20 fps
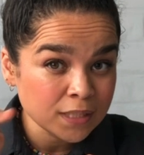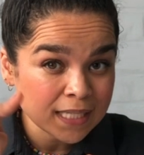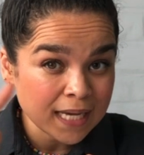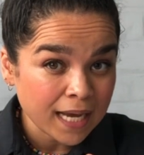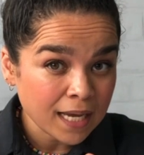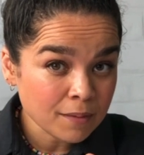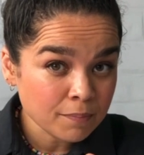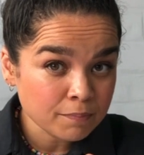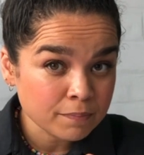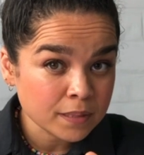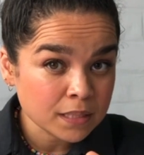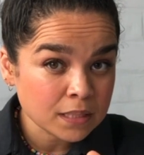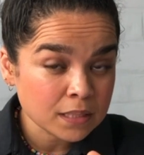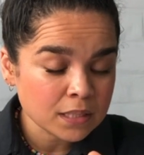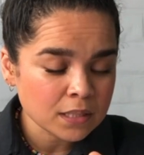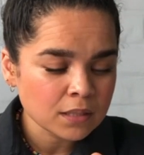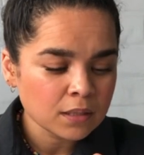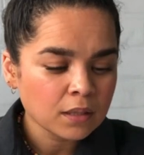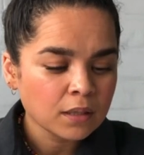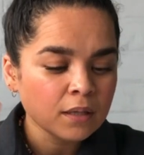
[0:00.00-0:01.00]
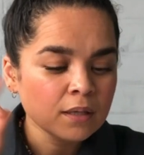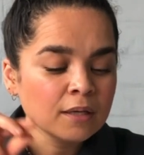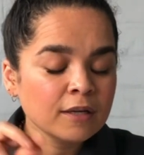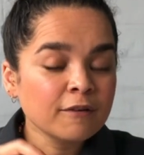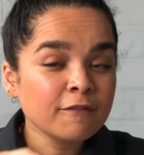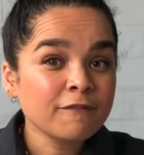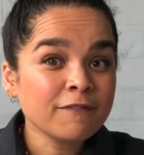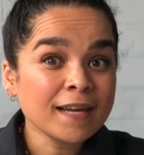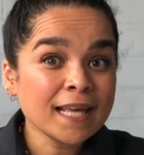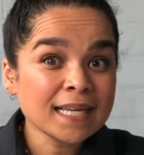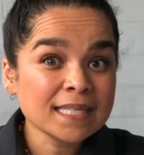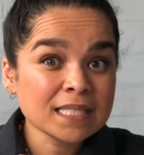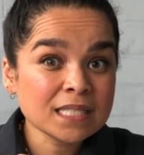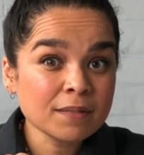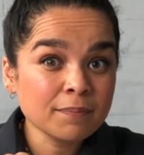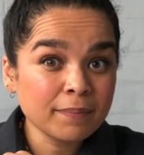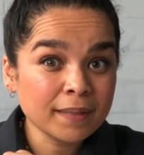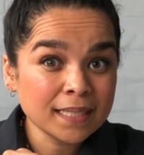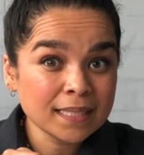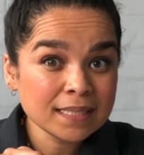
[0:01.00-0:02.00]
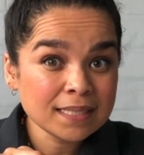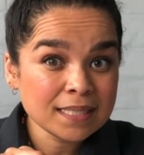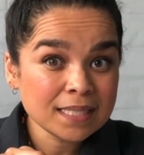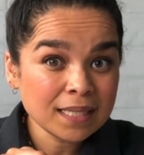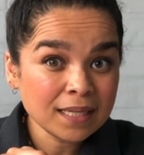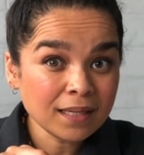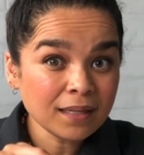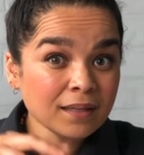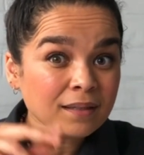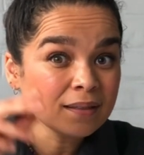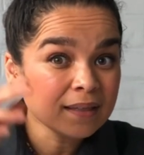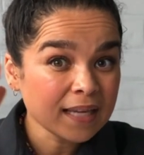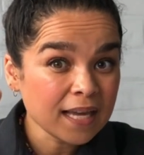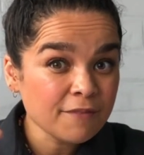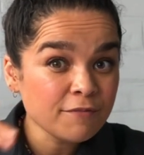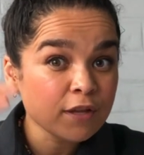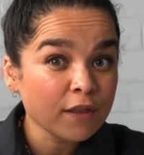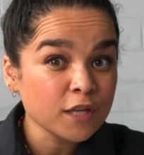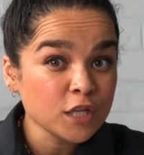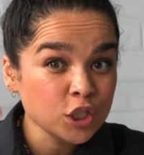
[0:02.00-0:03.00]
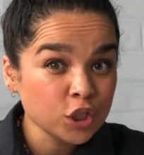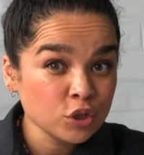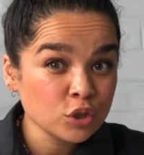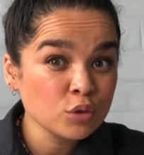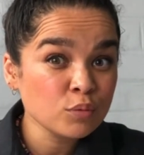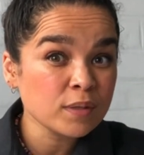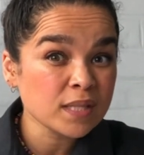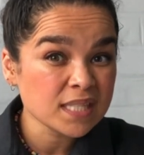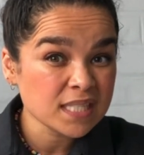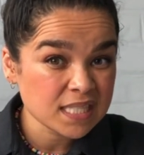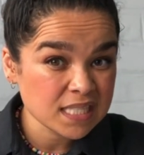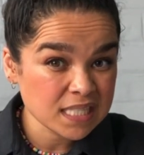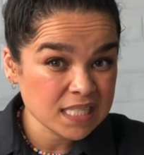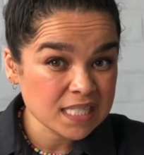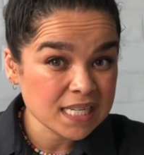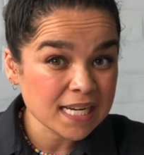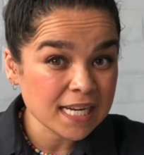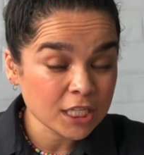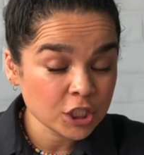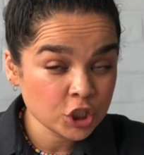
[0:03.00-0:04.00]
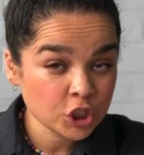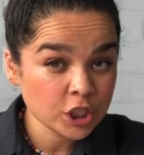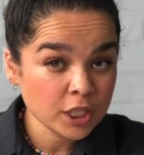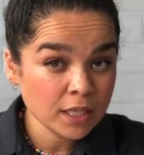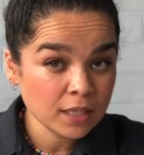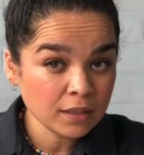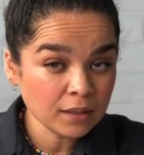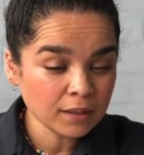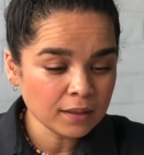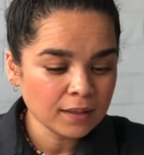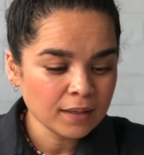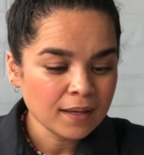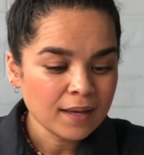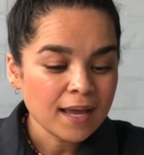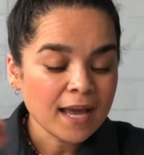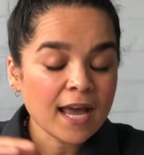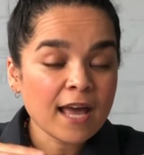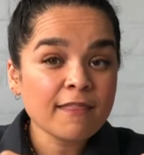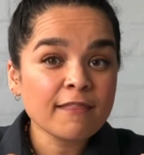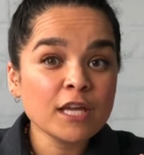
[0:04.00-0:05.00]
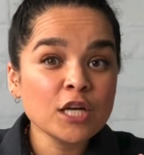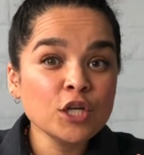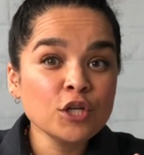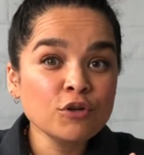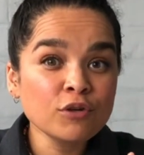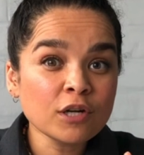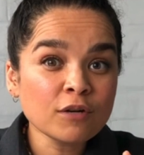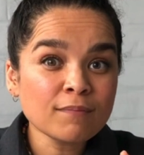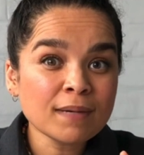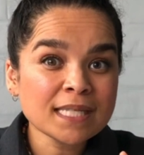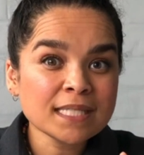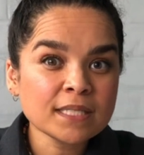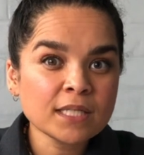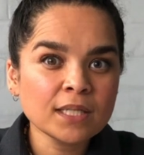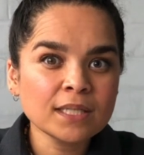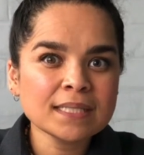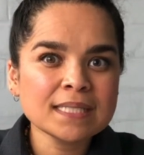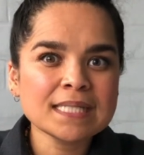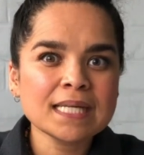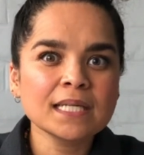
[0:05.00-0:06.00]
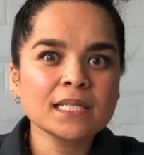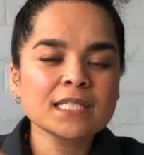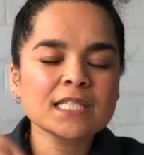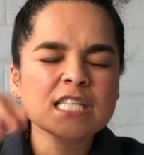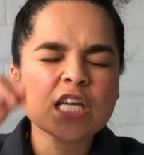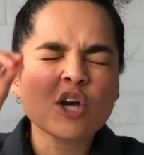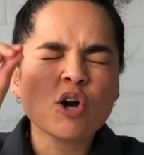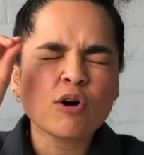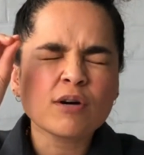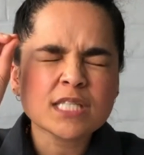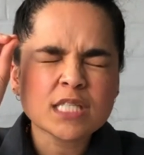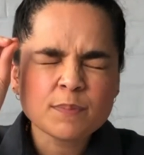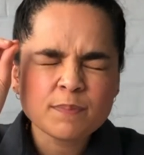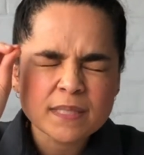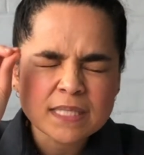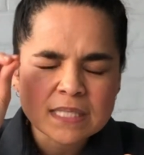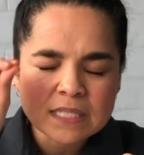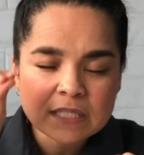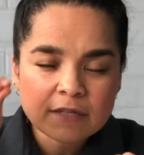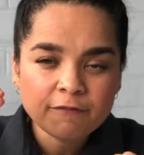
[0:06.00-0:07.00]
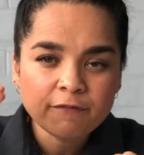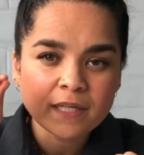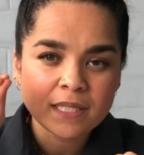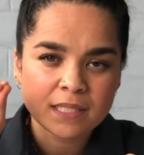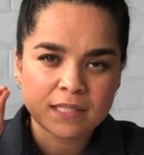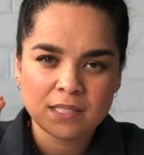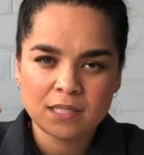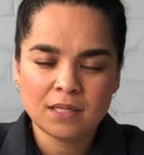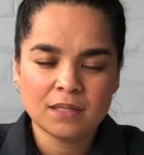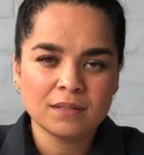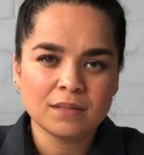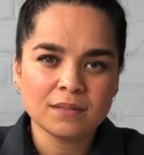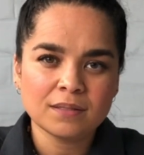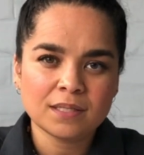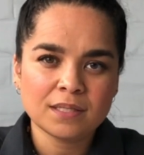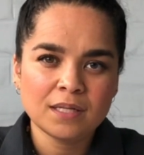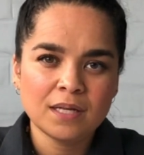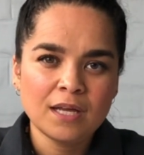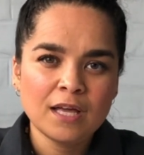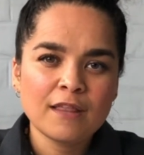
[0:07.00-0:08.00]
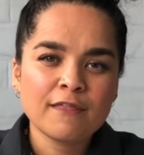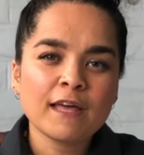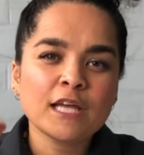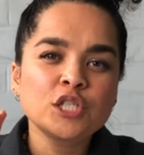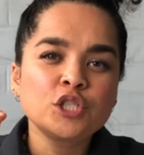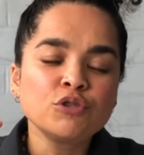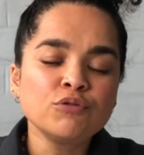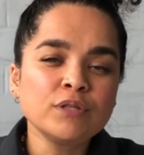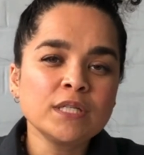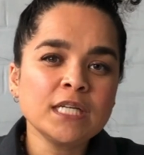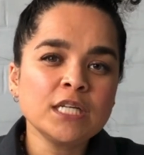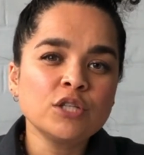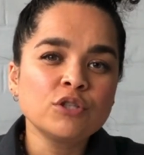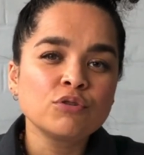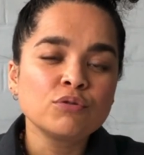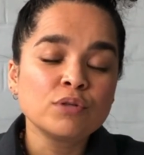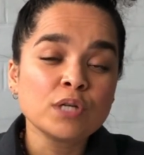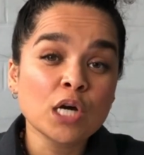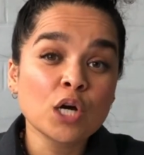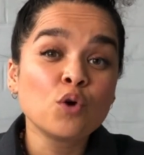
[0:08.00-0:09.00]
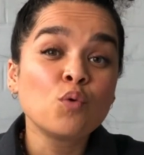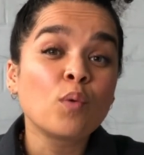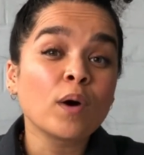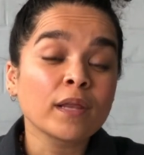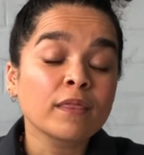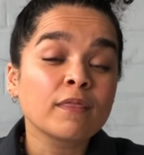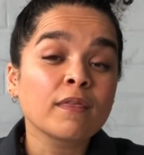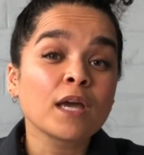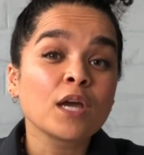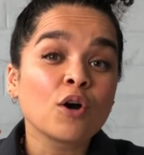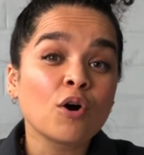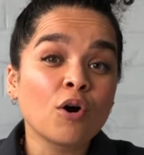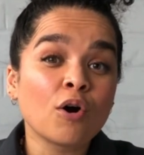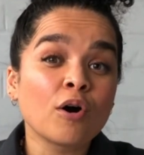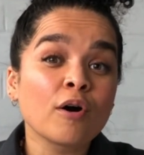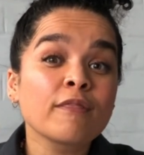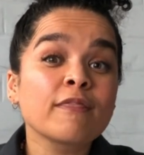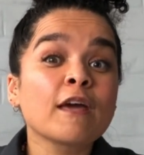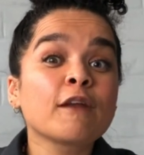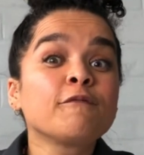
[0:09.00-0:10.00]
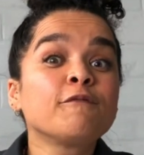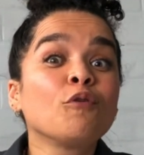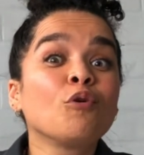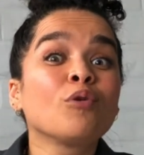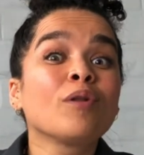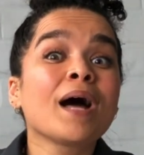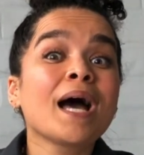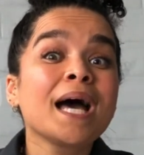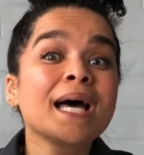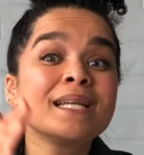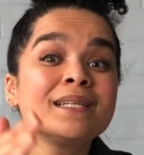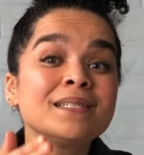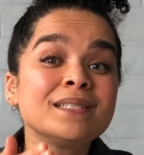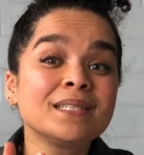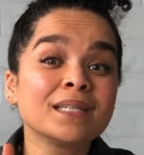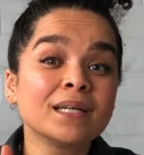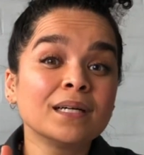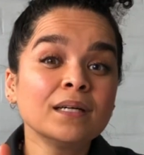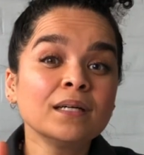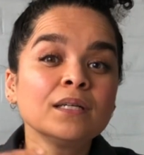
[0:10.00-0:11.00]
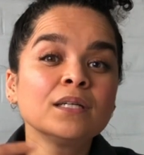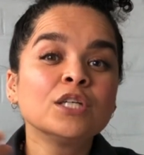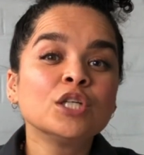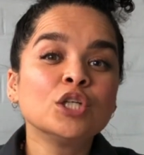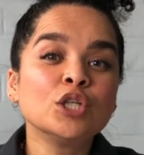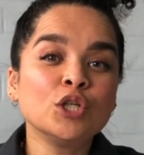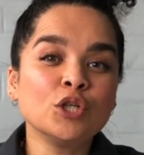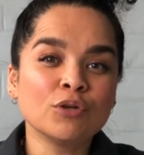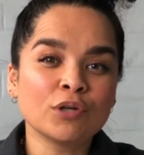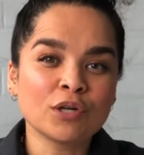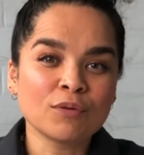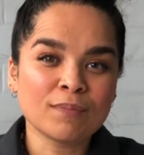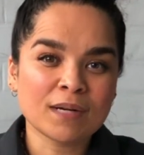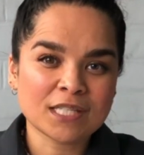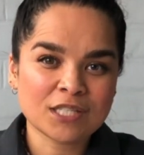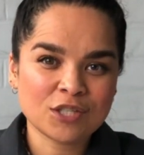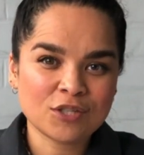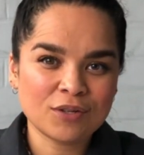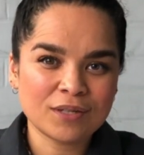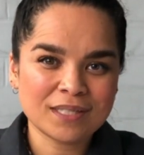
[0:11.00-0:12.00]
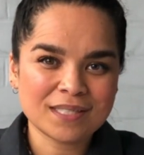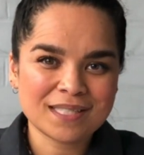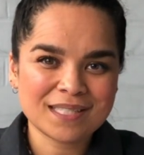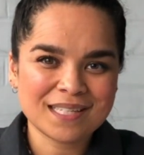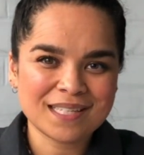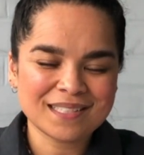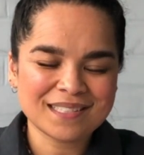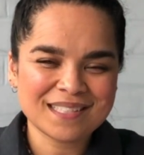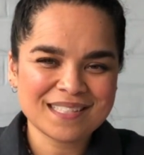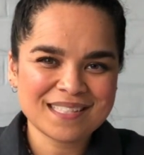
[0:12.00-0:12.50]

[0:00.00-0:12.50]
types, flexibility, everything to do with stretching, and then neuromuscular skills, there are specific skills that you need to know what they are that fall under neuromuscular skills.